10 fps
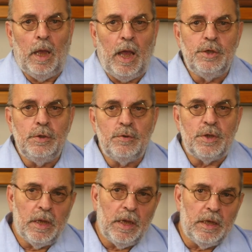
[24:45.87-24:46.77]

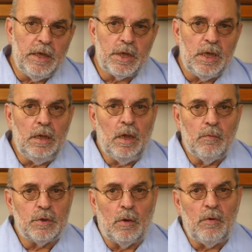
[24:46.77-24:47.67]
iTunes initially
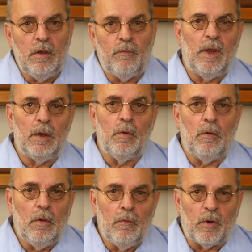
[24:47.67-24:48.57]
was only
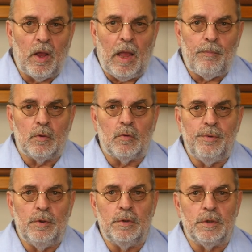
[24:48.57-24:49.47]
available for Apple
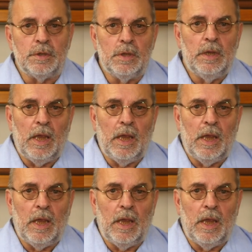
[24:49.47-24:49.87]
computers